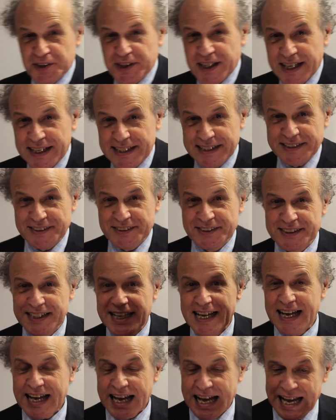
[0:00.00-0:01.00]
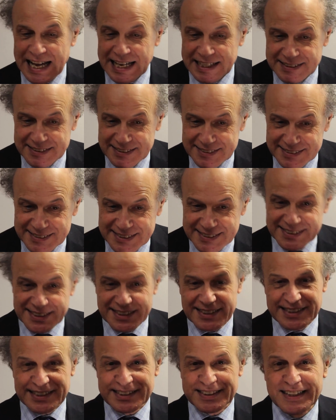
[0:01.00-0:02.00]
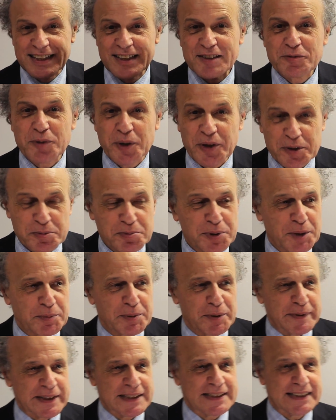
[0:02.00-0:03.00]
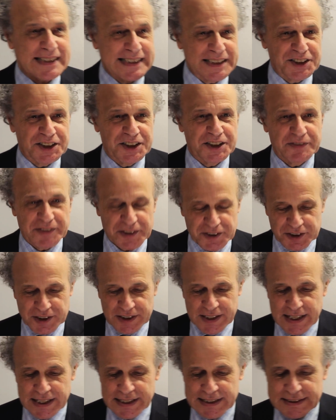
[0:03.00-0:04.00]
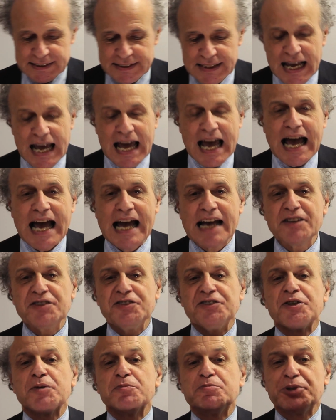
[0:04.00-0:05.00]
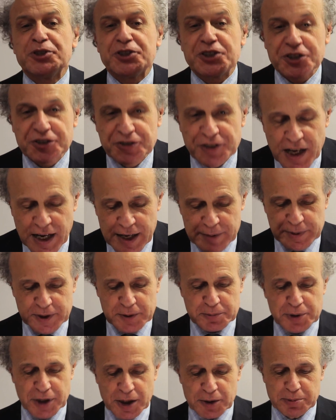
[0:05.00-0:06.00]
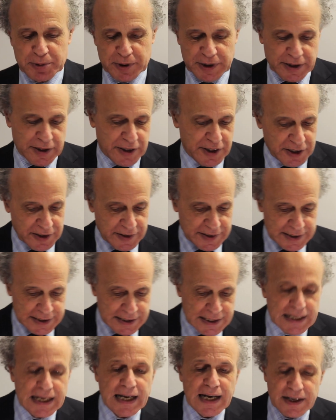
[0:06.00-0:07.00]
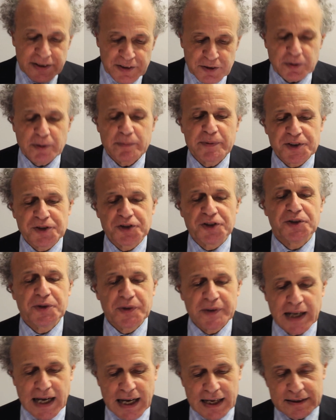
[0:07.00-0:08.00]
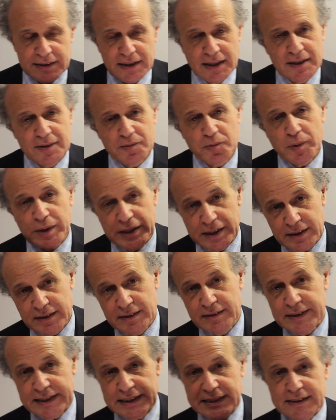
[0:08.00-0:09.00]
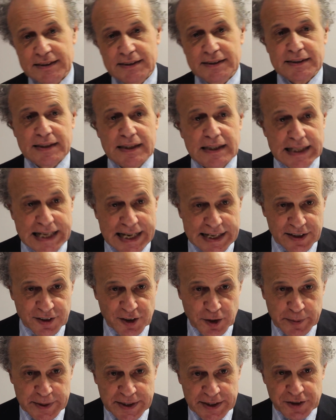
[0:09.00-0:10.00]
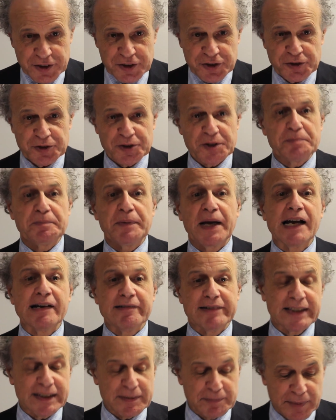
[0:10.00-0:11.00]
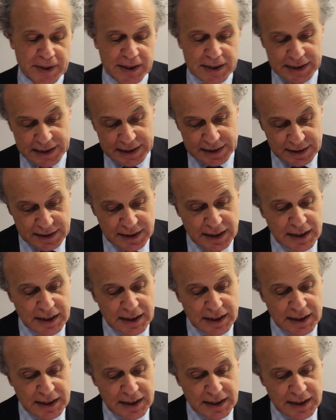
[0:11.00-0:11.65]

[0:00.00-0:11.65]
case and decide what the problem is in each individual case and prescribe an appropriate cure. And that we must do that with these economic issues, bearing in mind